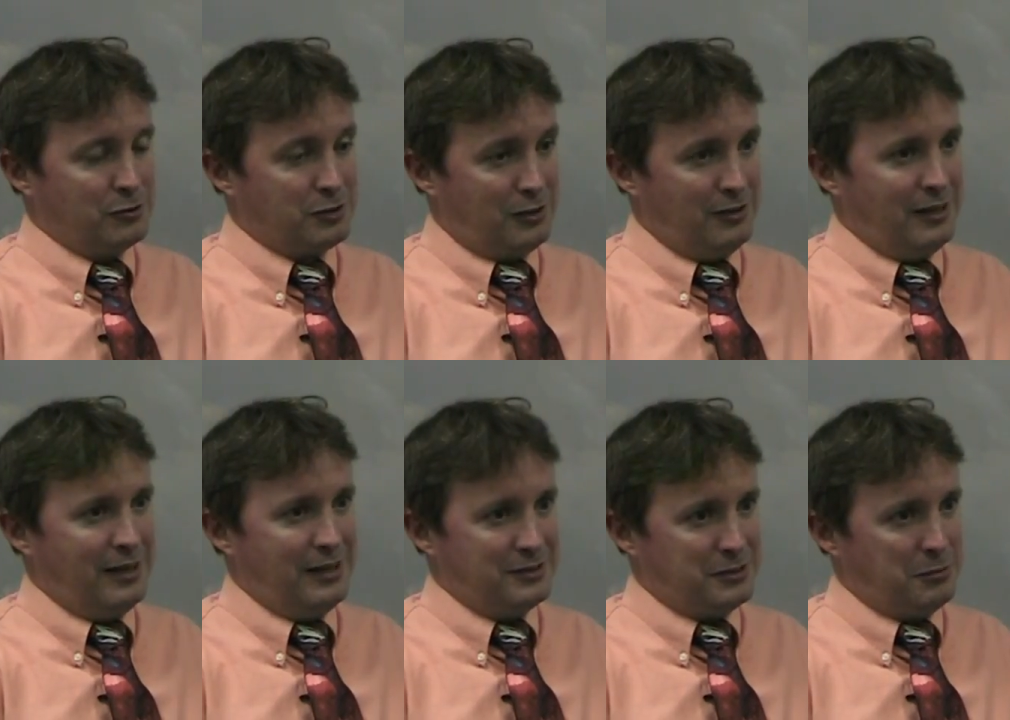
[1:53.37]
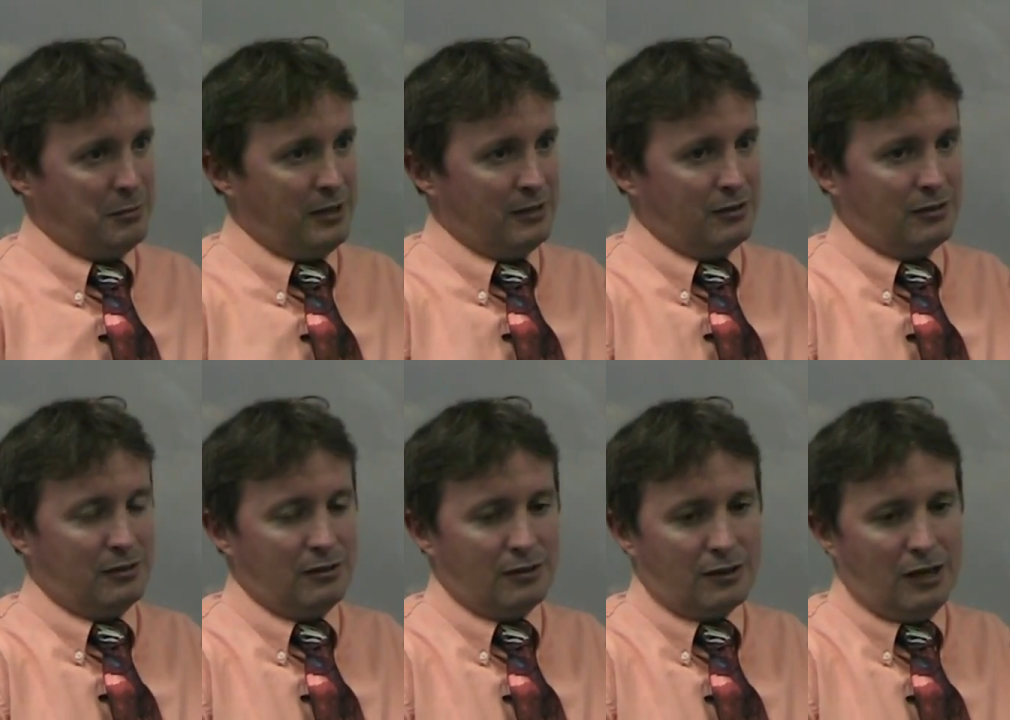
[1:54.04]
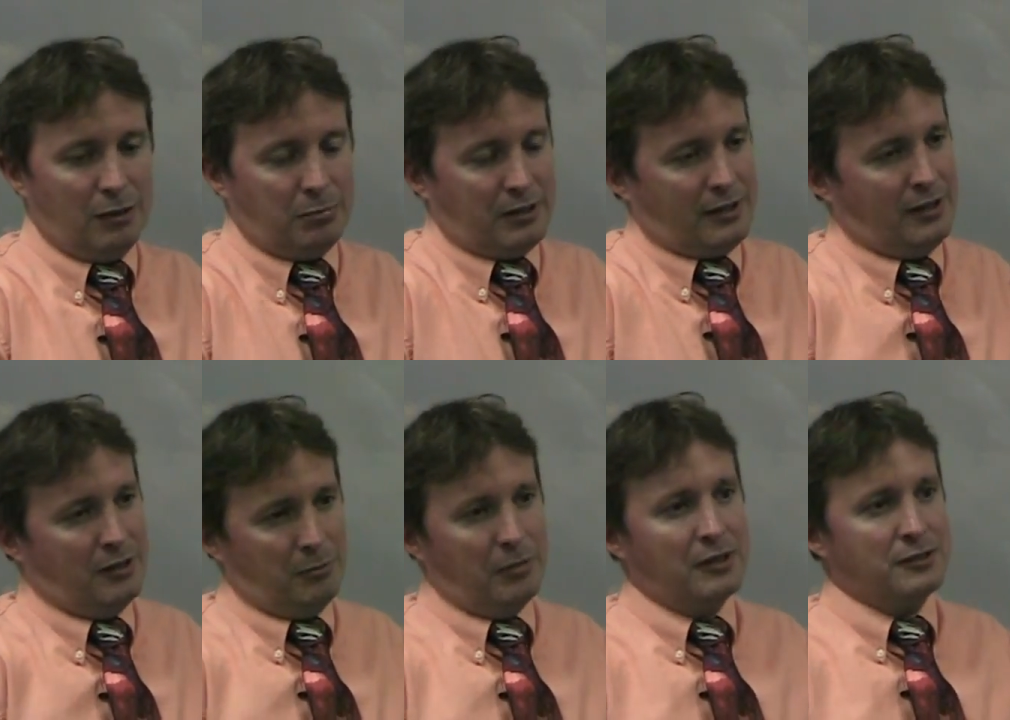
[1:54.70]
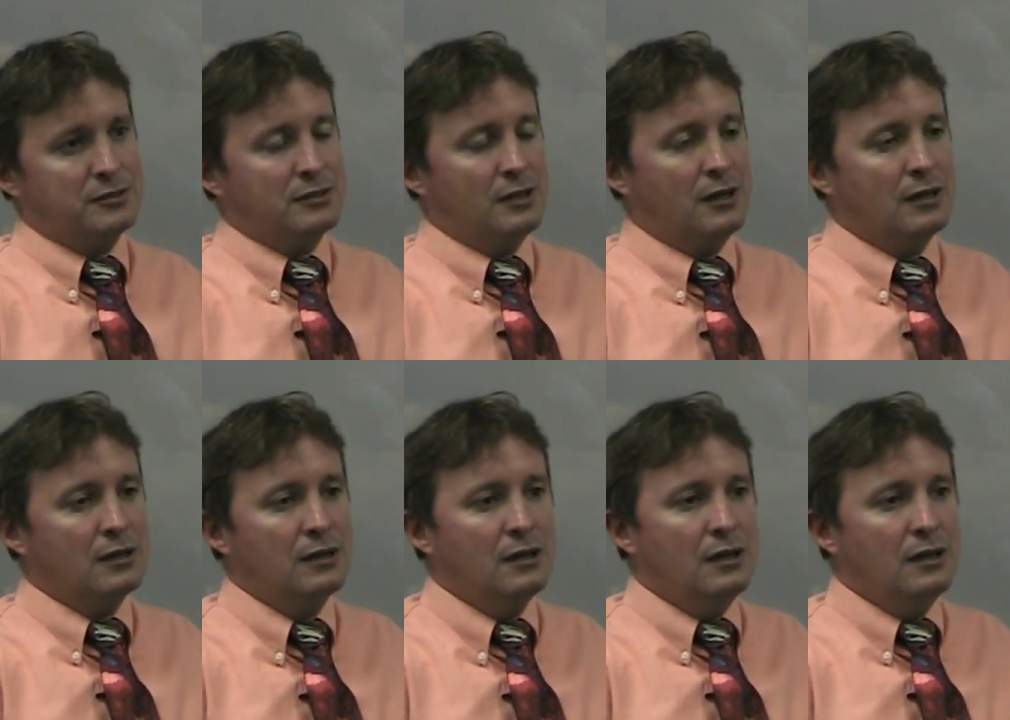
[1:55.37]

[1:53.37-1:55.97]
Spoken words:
glance it may look a little complicated, but it's not.